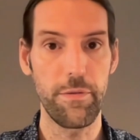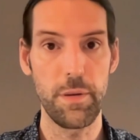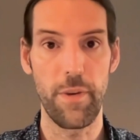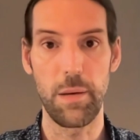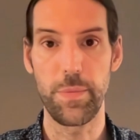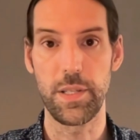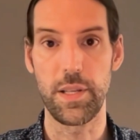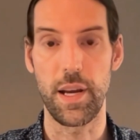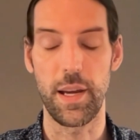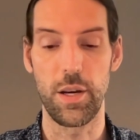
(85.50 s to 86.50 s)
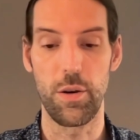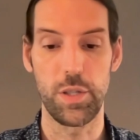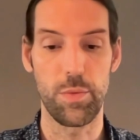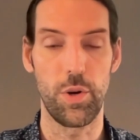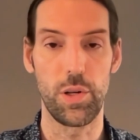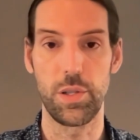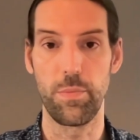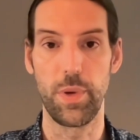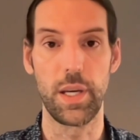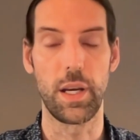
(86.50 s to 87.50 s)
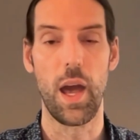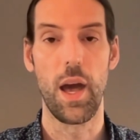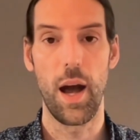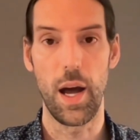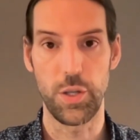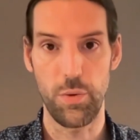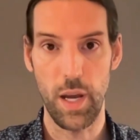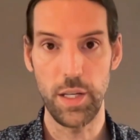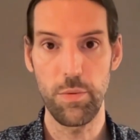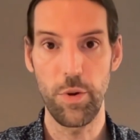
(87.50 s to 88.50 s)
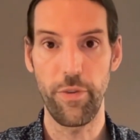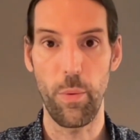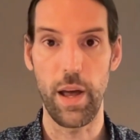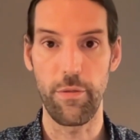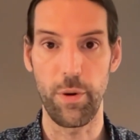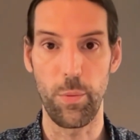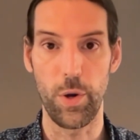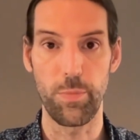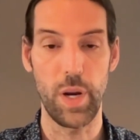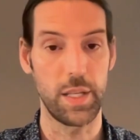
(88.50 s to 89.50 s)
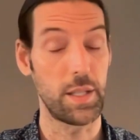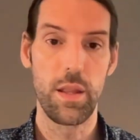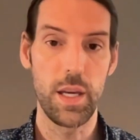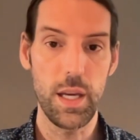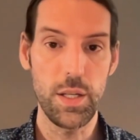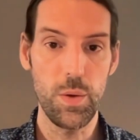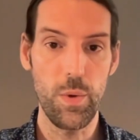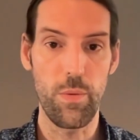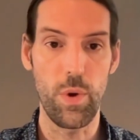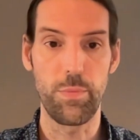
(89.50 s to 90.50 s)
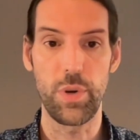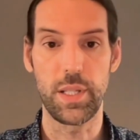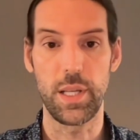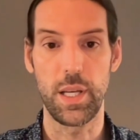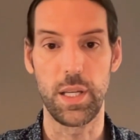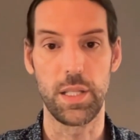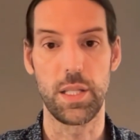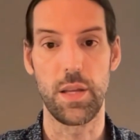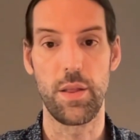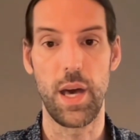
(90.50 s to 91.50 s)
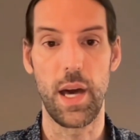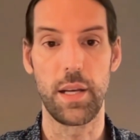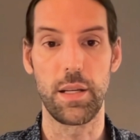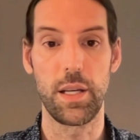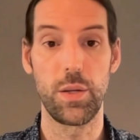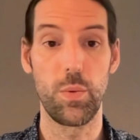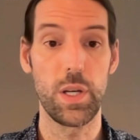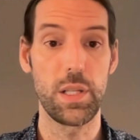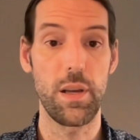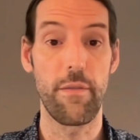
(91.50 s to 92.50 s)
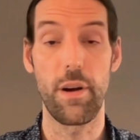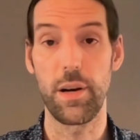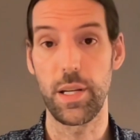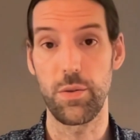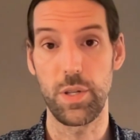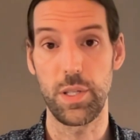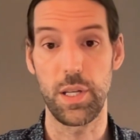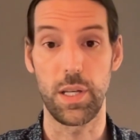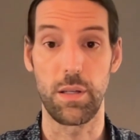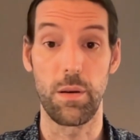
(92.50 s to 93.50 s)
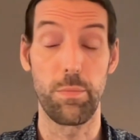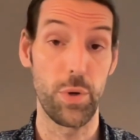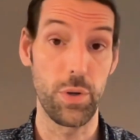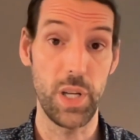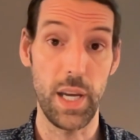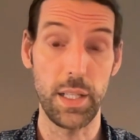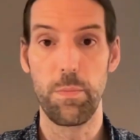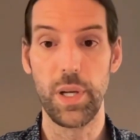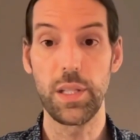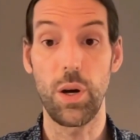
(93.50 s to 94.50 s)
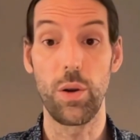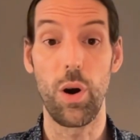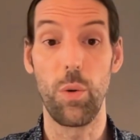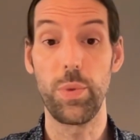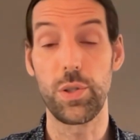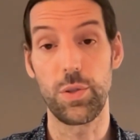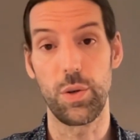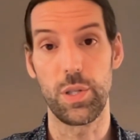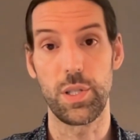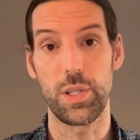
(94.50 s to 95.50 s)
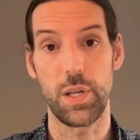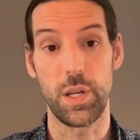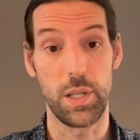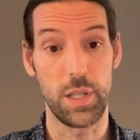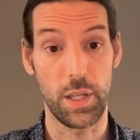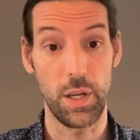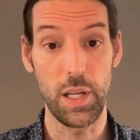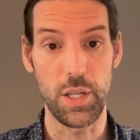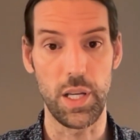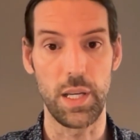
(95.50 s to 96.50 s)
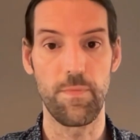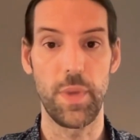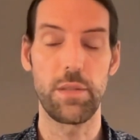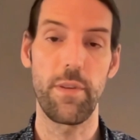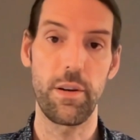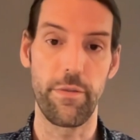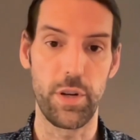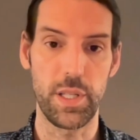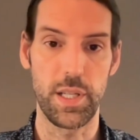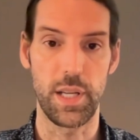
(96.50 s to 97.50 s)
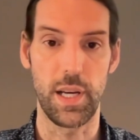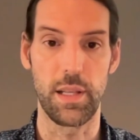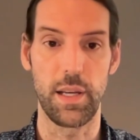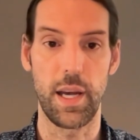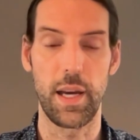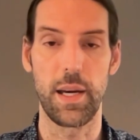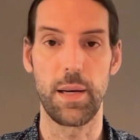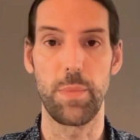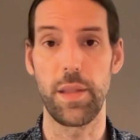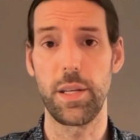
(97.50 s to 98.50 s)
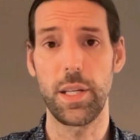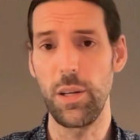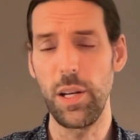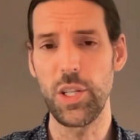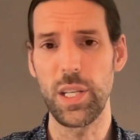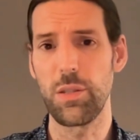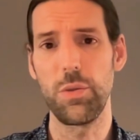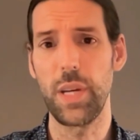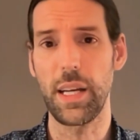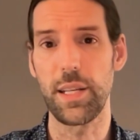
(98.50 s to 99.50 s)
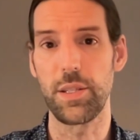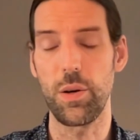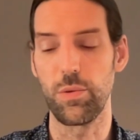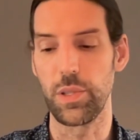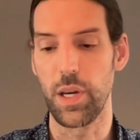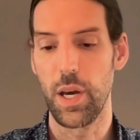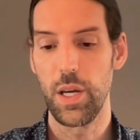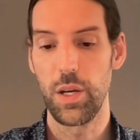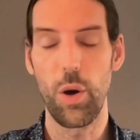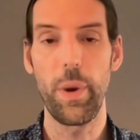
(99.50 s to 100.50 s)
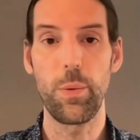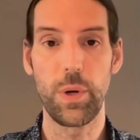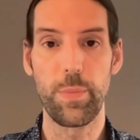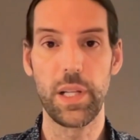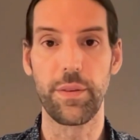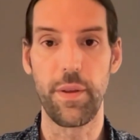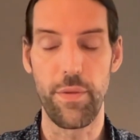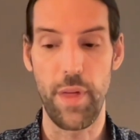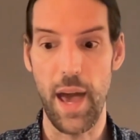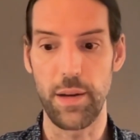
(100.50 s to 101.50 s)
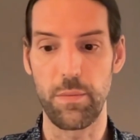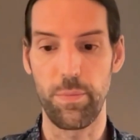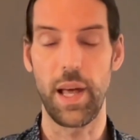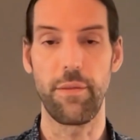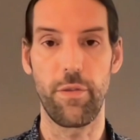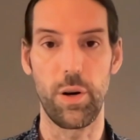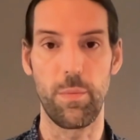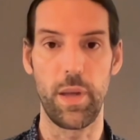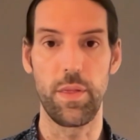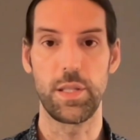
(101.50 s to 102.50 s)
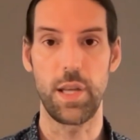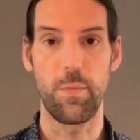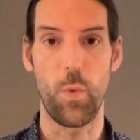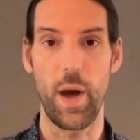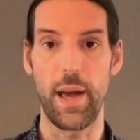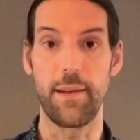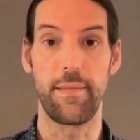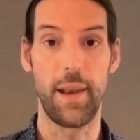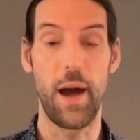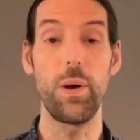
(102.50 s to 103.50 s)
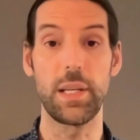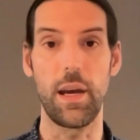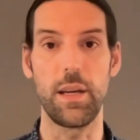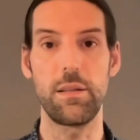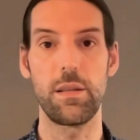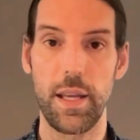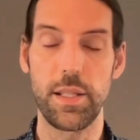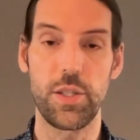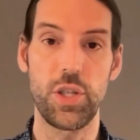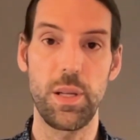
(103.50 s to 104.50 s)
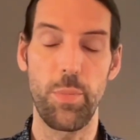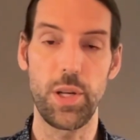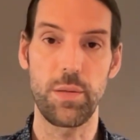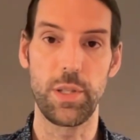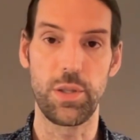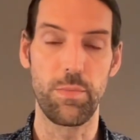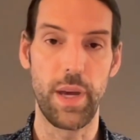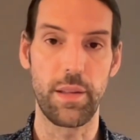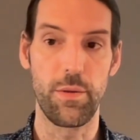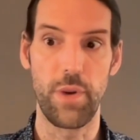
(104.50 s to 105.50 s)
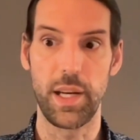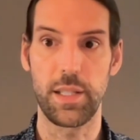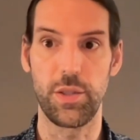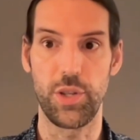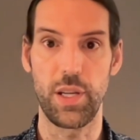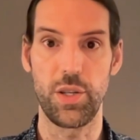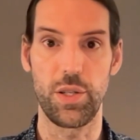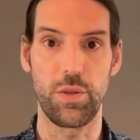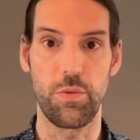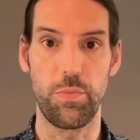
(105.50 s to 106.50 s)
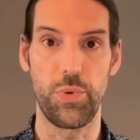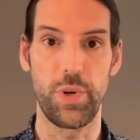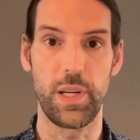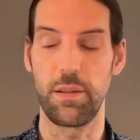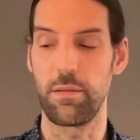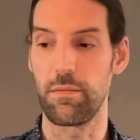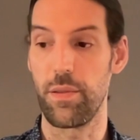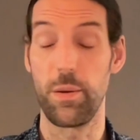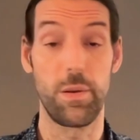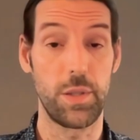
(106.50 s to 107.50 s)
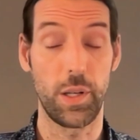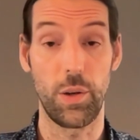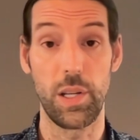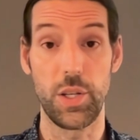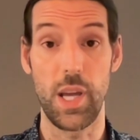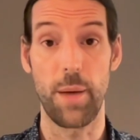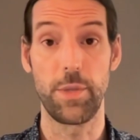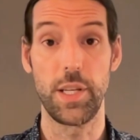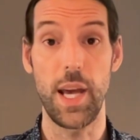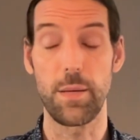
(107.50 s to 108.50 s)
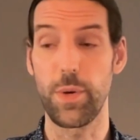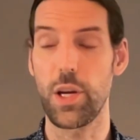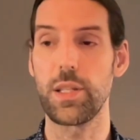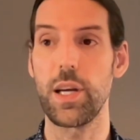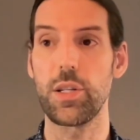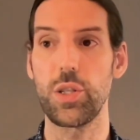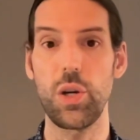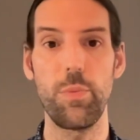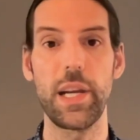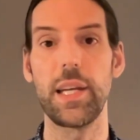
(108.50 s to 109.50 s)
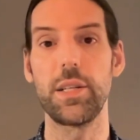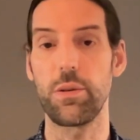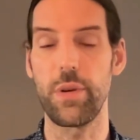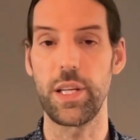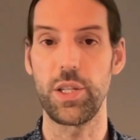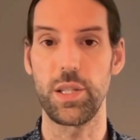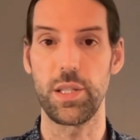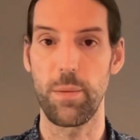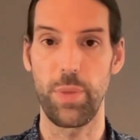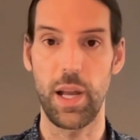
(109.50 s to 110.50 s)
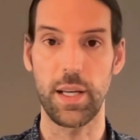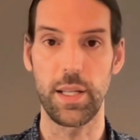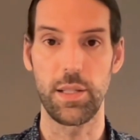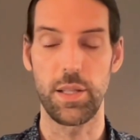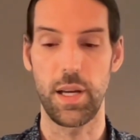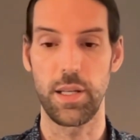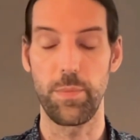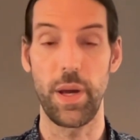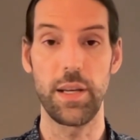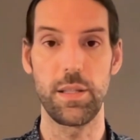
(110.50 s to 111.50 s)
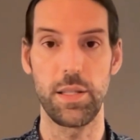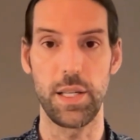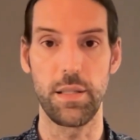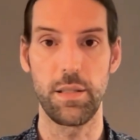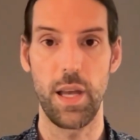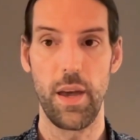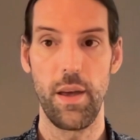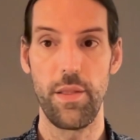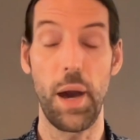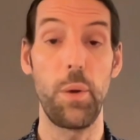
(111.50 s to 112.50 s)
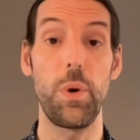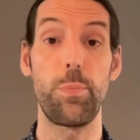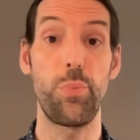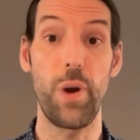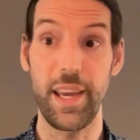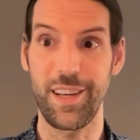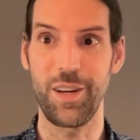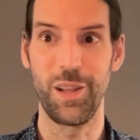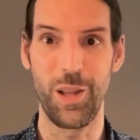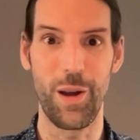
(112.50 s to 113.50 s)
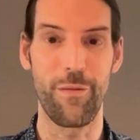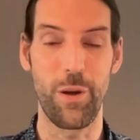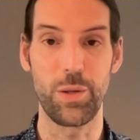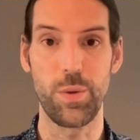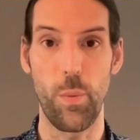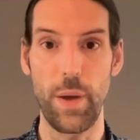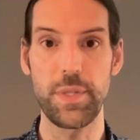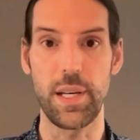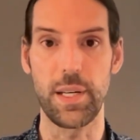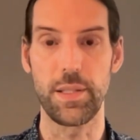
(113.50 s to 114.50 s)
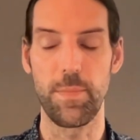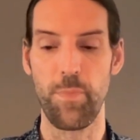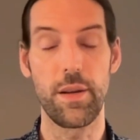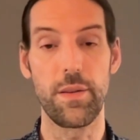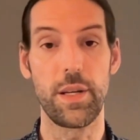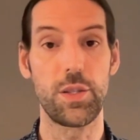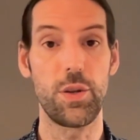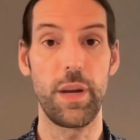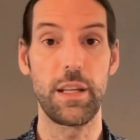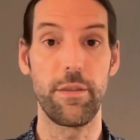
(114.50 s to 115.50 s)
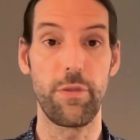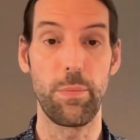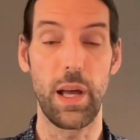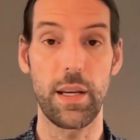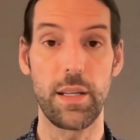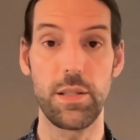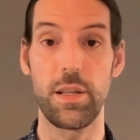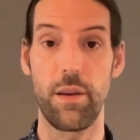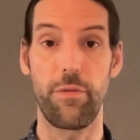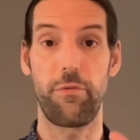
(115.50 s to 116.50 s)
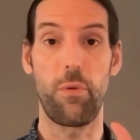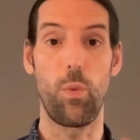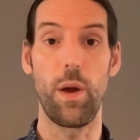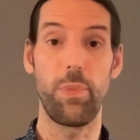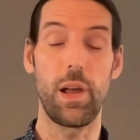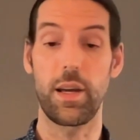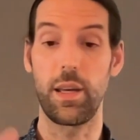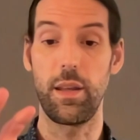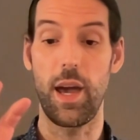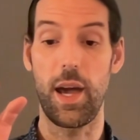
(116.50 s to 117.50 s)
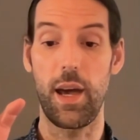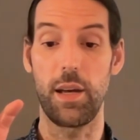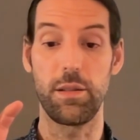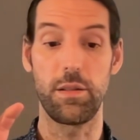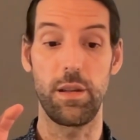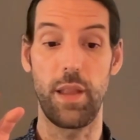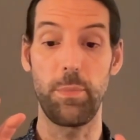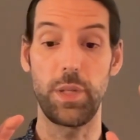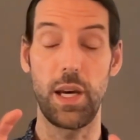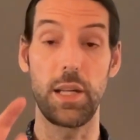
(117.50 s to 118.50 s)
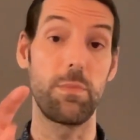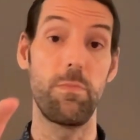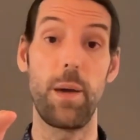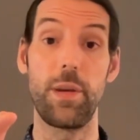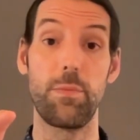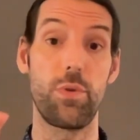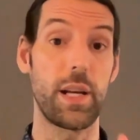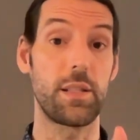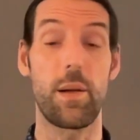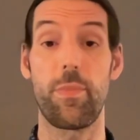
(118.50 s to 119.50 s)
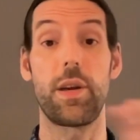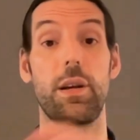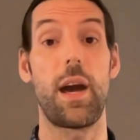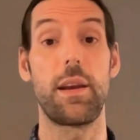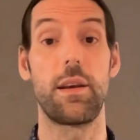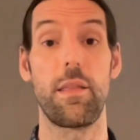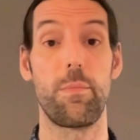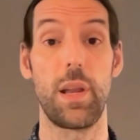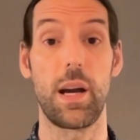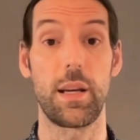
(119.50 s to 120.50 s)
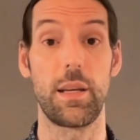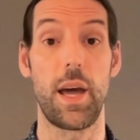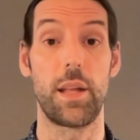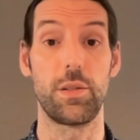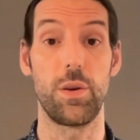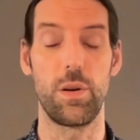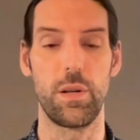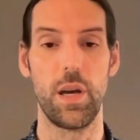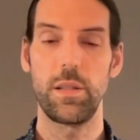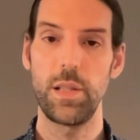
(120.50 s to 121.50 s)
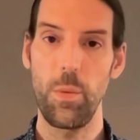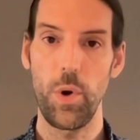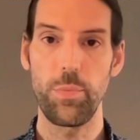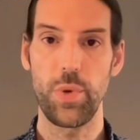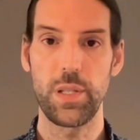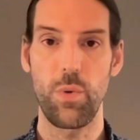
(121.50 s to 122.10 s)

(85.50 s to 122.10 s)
of developers that I know, small to big, are trying to move away from WordPress. The issue with WordPress is that it was a very interesting project built on open source technology. It's very versatile, but the technology is 2 decades old. Nobody would build that platform in the same way nowadays. It's just impossible to make the radical changes to bring the technology up to date because there are so many integrations and plugins and dependencies that it would break a lot of those websites. There are so many different plugins. If one plugin has an update, maybe it breaks something at another plugin, and so on. Some WordPress